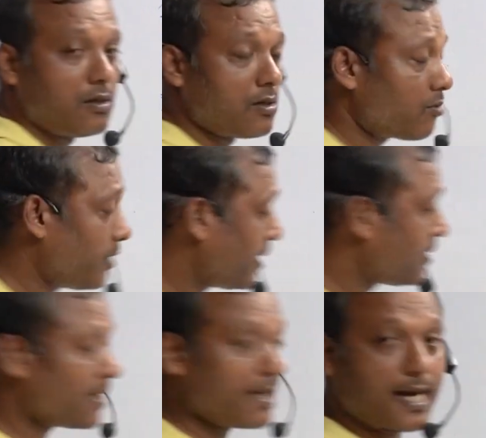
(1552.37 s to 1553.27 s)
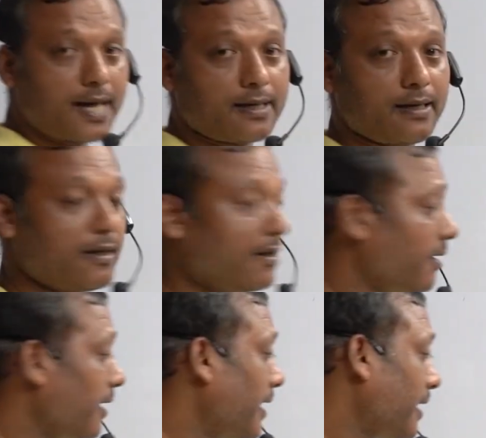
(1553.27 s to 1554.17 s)
So we can say that
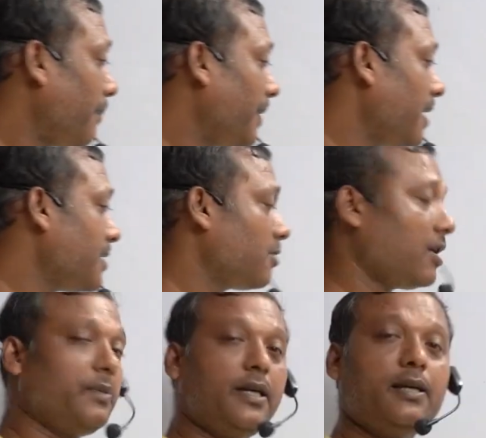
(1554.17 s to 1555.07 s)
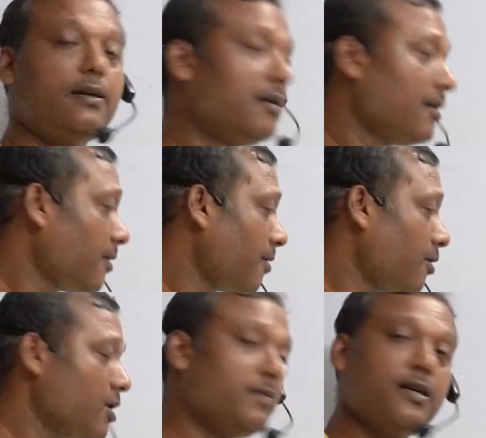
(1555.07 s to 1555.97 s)
in a capitalist economy,
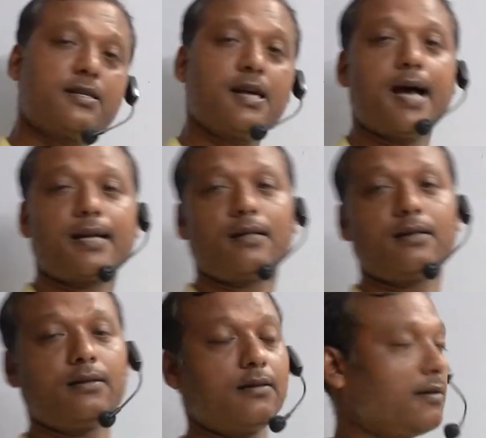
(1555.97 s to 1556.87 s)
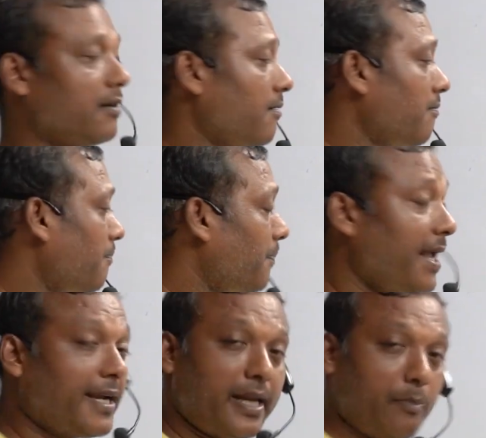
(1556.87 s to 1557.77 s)
consumers are
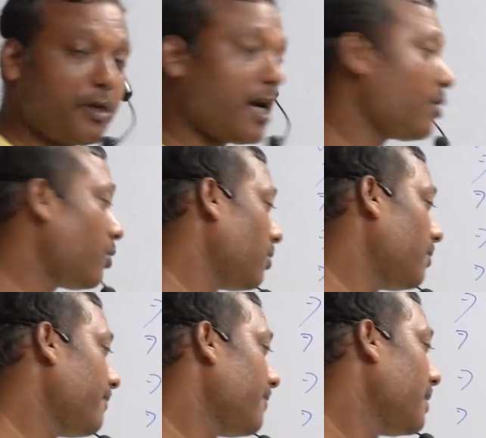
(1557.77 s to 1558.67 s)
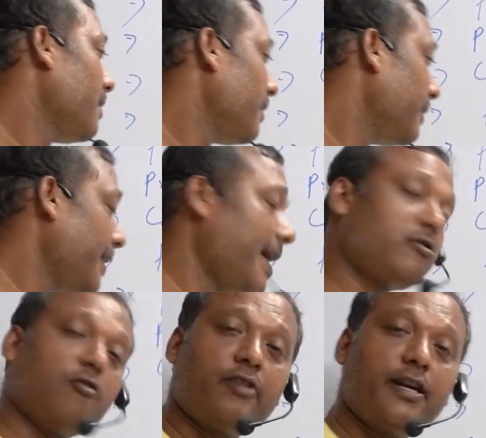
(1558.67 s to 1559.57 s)
playing an important role. Their
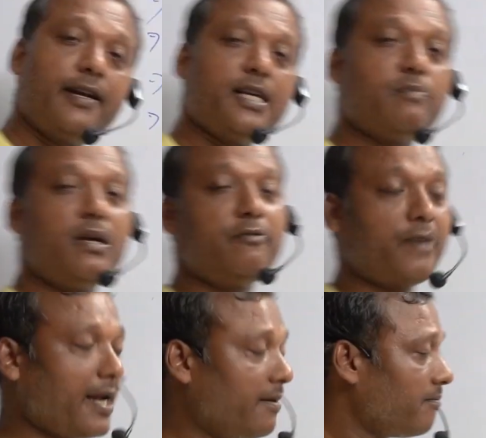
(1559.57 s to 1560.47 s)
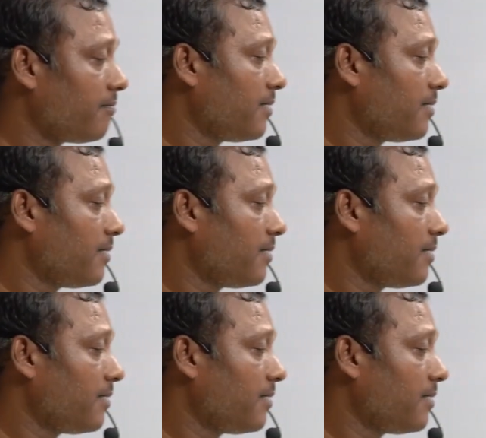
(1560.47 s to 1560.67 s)
sovereignty is being prime.